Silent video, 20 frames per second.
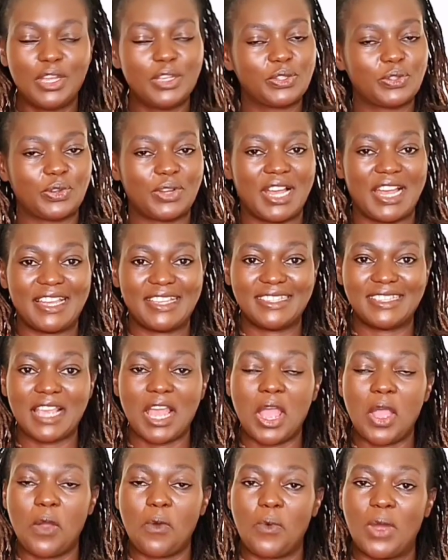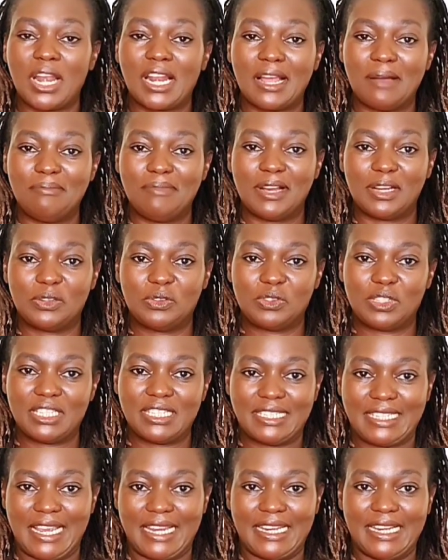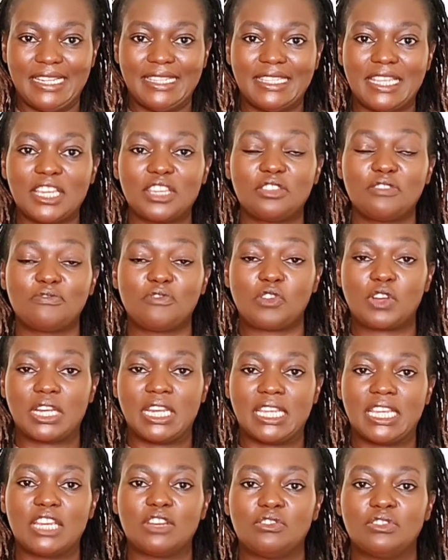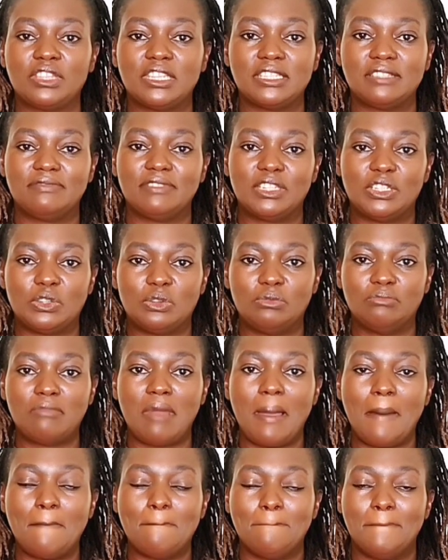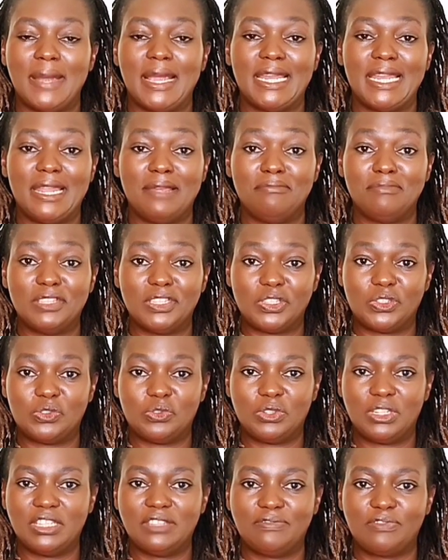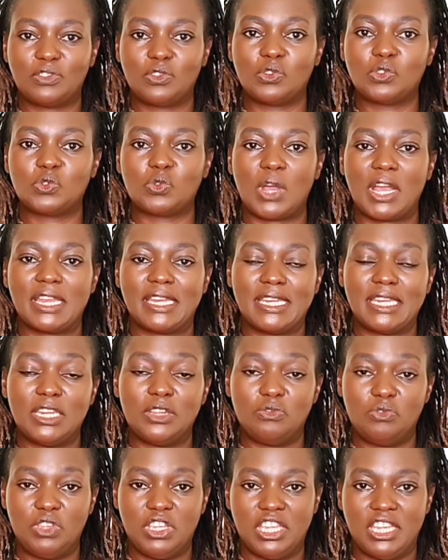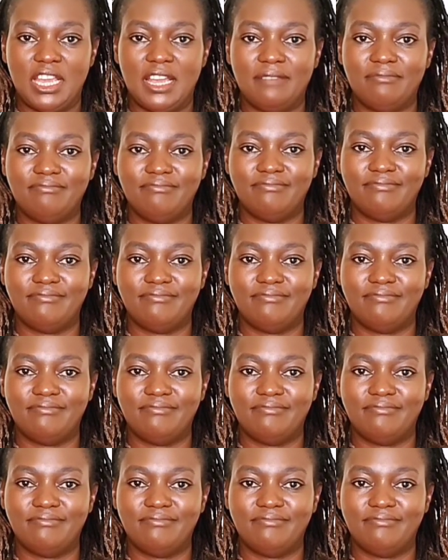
So guys, welcome back to this channel. Thank you for clicking on this video. My name is Judith. For those who are new here,